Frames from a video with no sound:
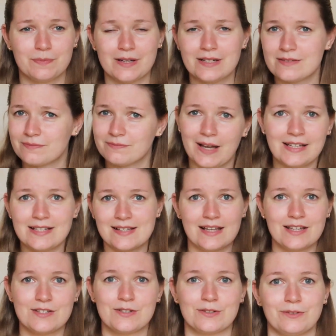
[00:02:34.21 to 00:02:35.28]
but I
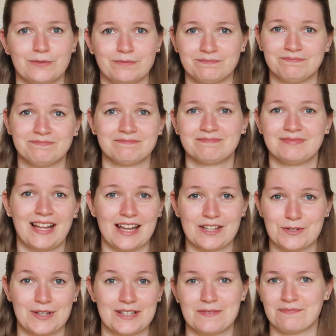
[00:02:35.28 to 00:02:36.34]
decided to get
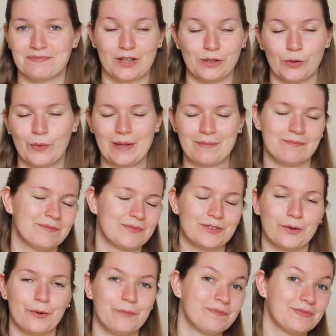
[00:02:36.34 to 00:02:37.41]
to it on a whim.
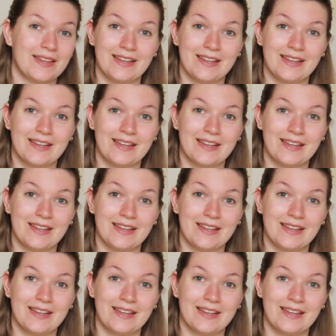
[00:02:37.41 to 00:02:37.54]
So